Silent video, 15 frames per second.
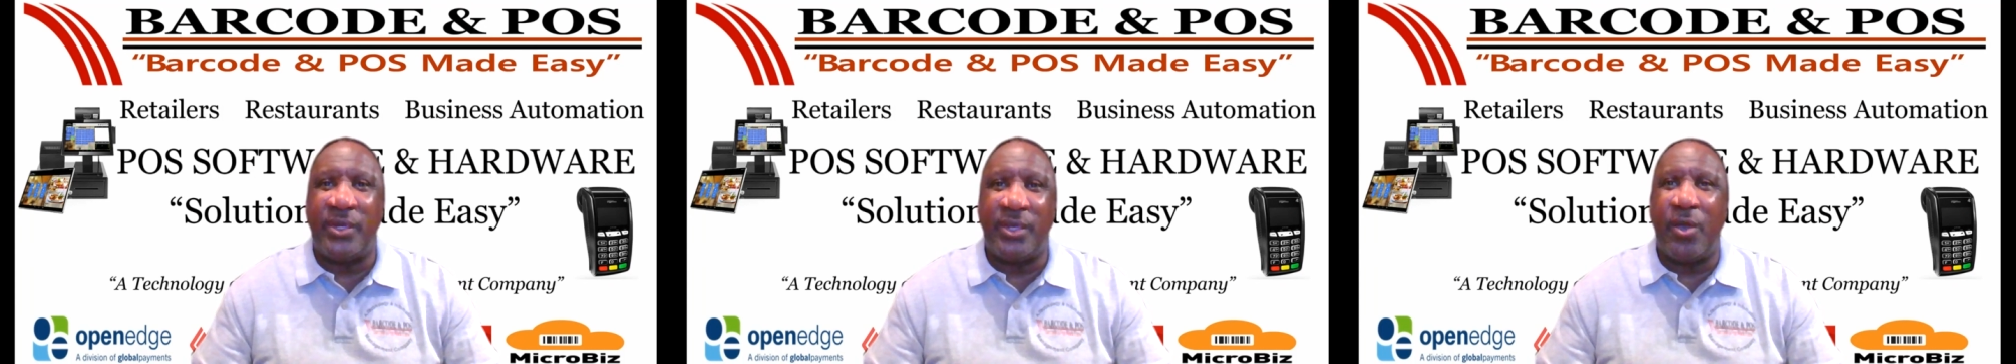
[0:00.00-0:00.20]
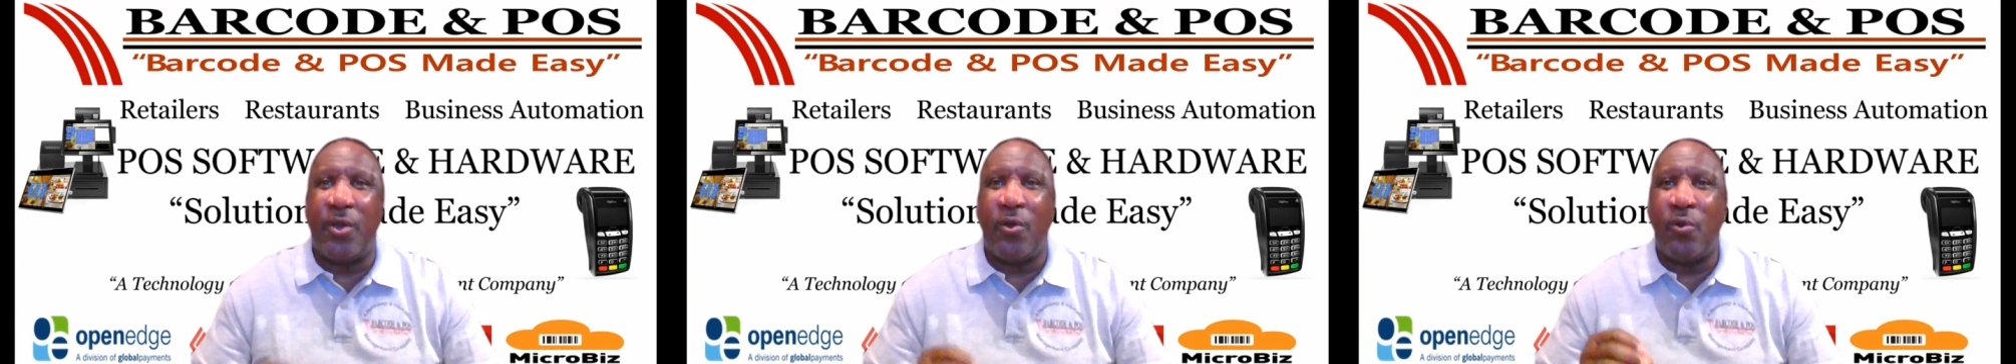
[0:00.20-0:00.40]

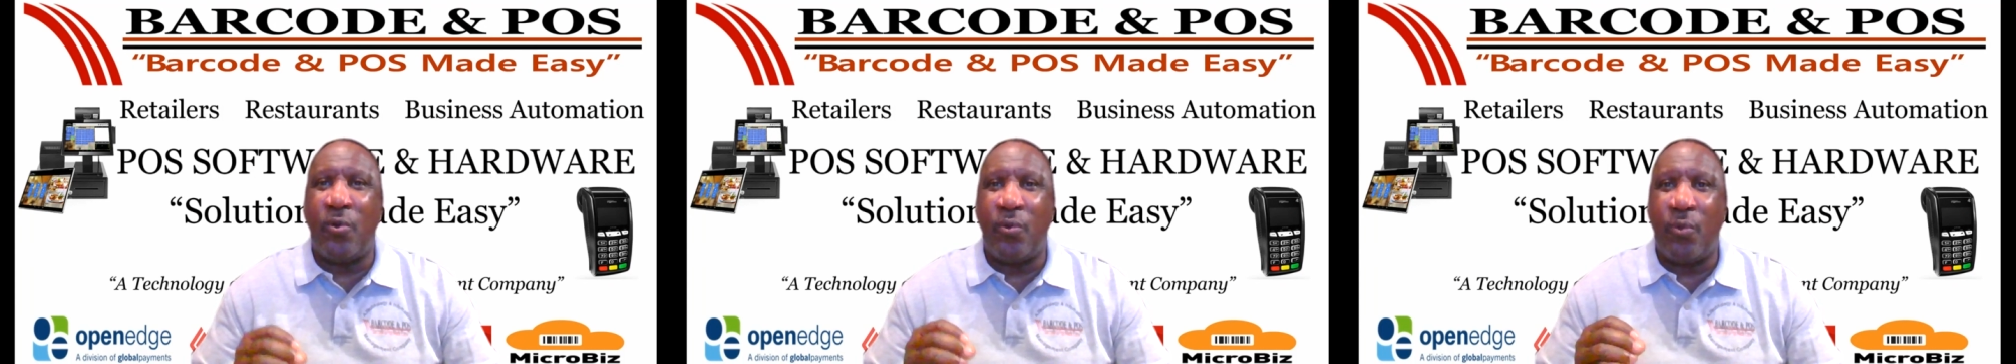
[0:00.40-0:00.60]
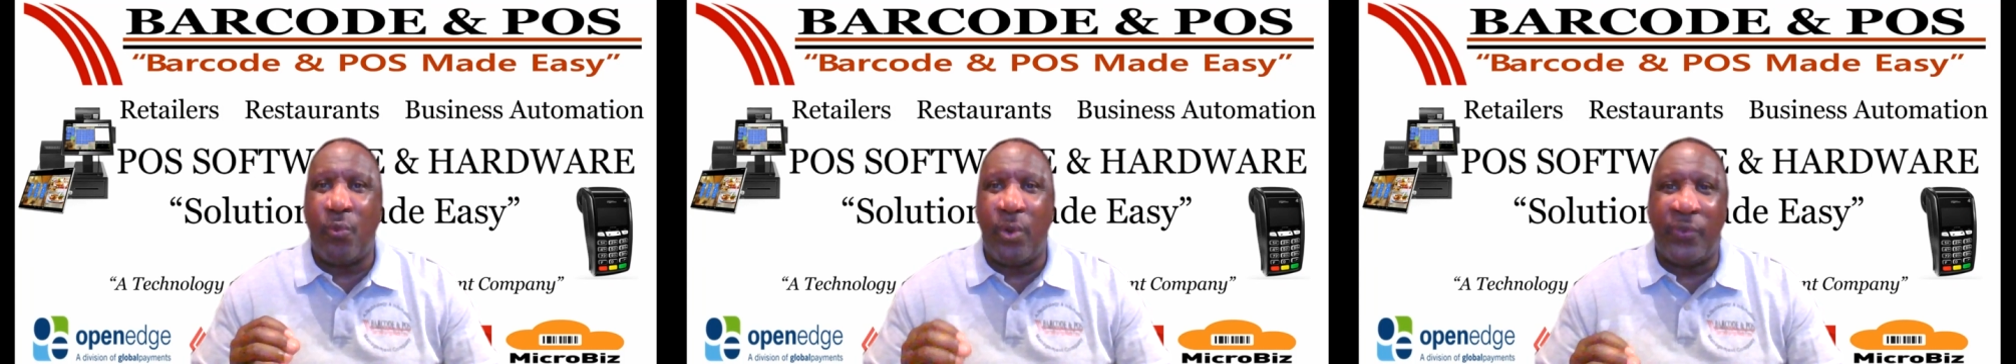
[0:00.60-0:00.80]
you
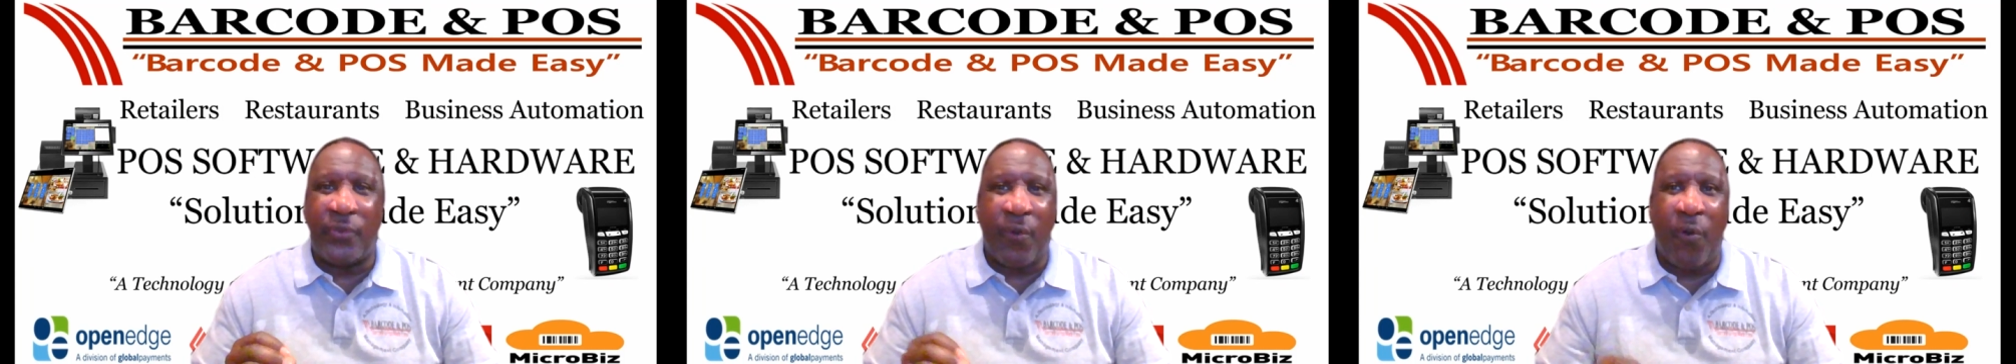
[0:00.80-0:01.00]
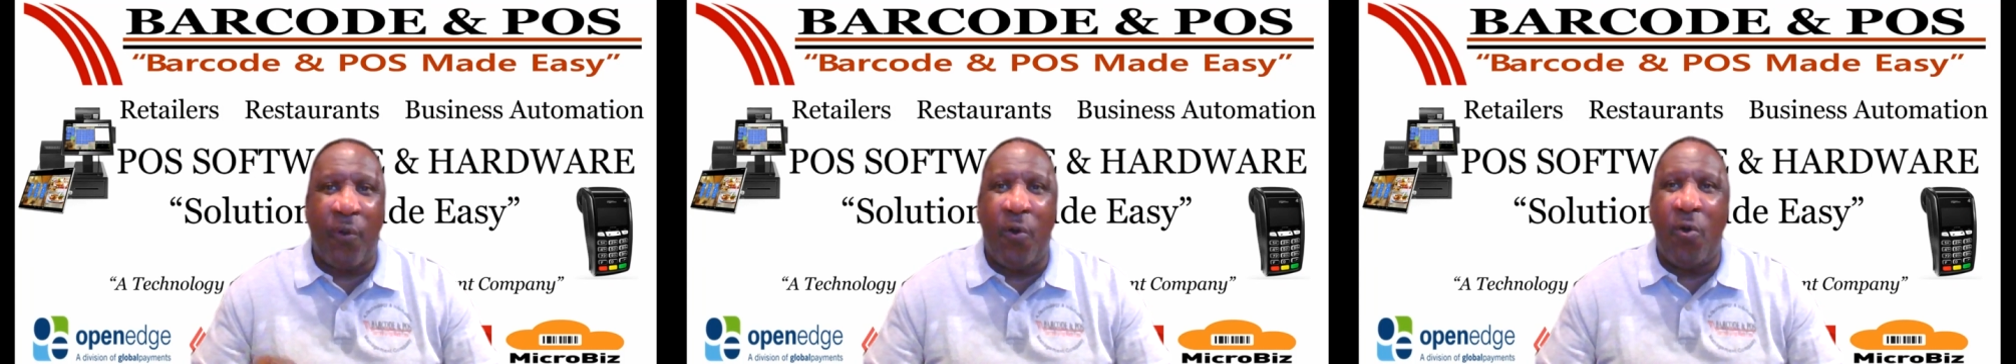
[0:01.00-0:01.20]
can
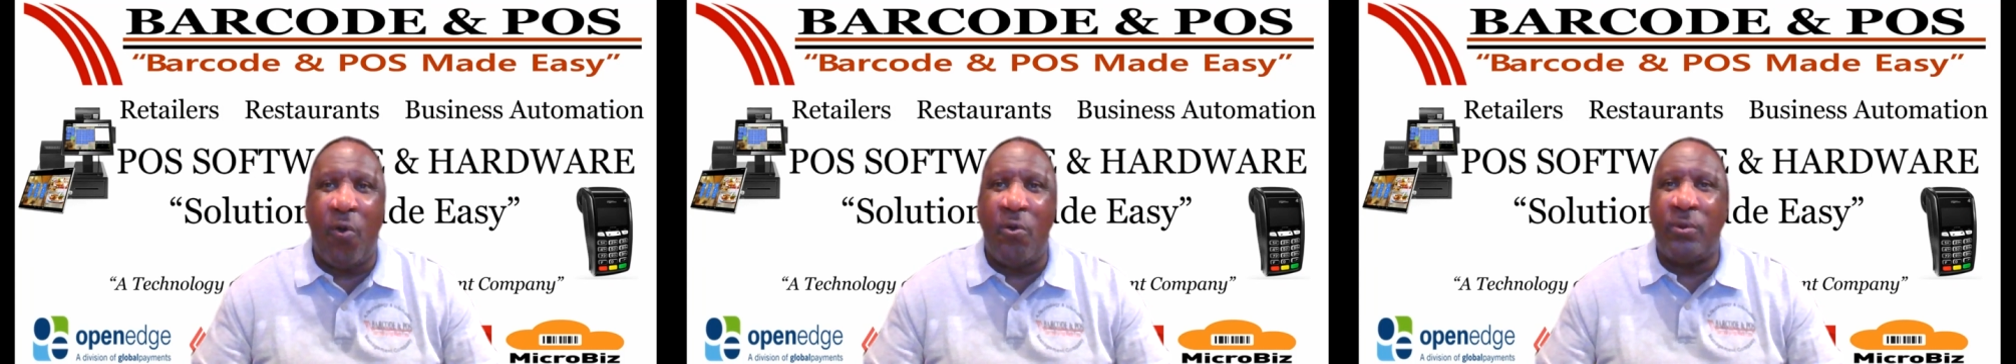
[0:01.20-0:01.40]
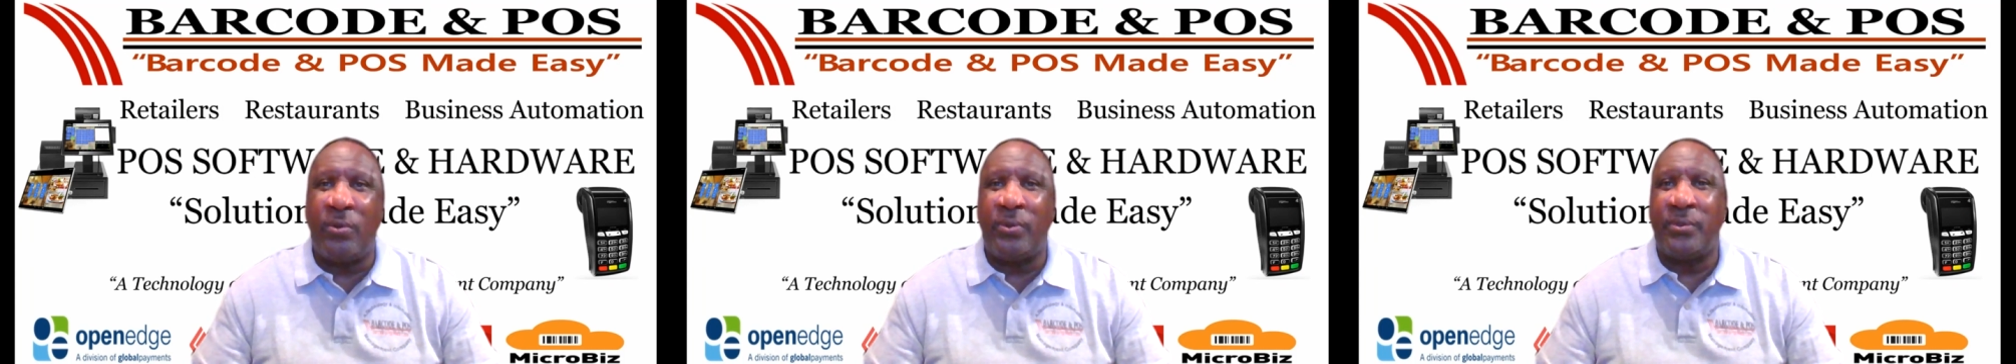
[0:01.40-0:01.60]
go with
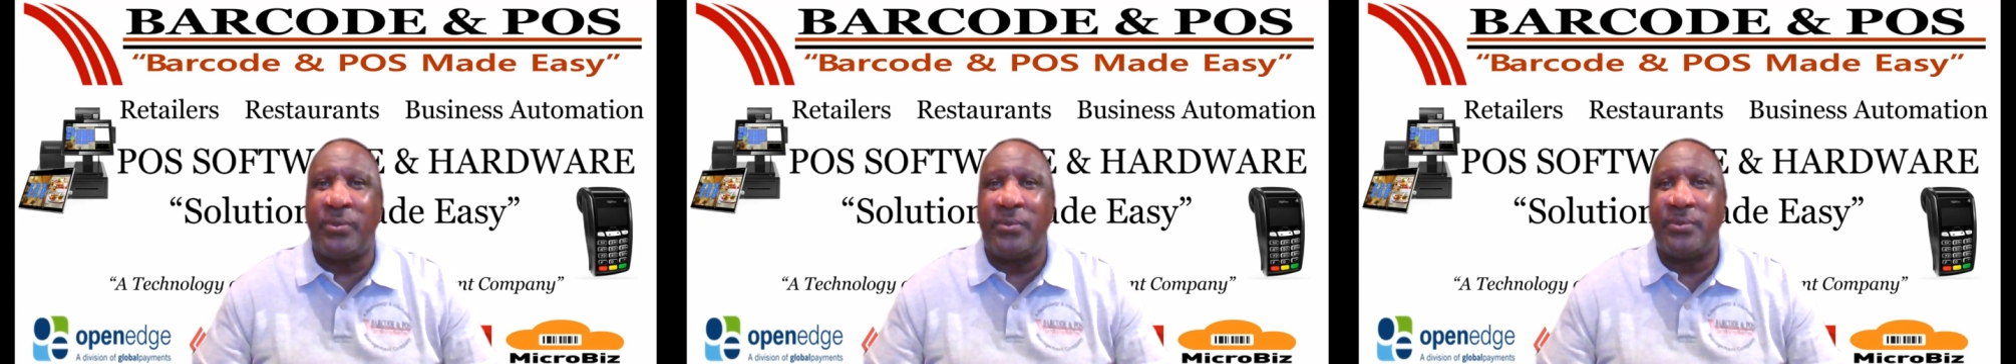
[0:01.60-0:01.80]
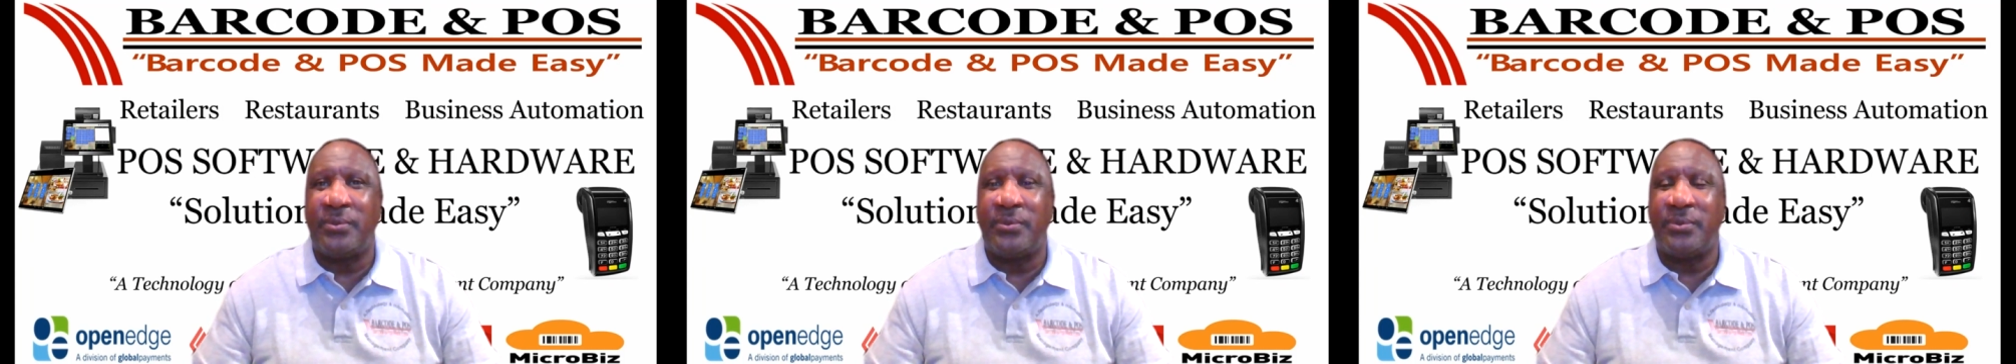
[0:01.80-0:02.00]

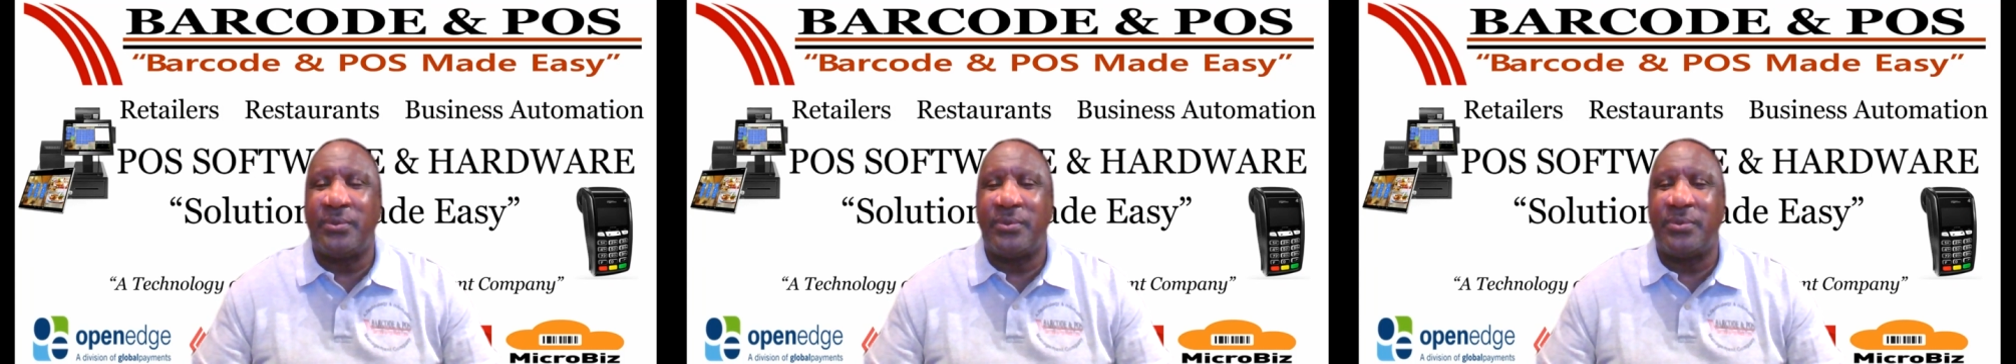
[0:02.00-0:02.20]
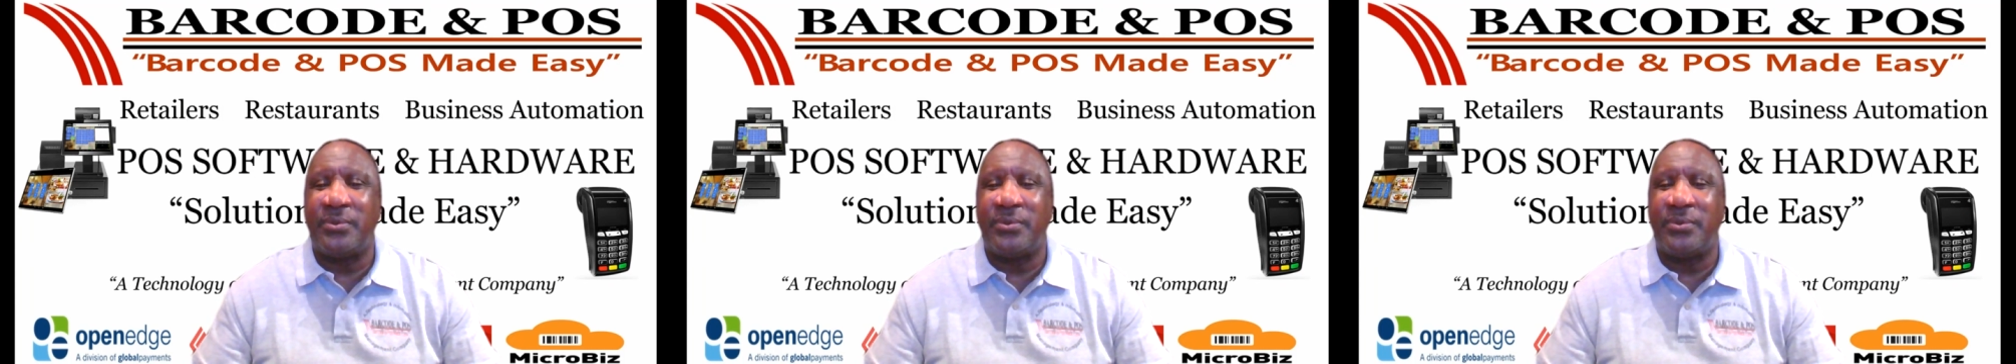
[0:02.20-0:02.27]
all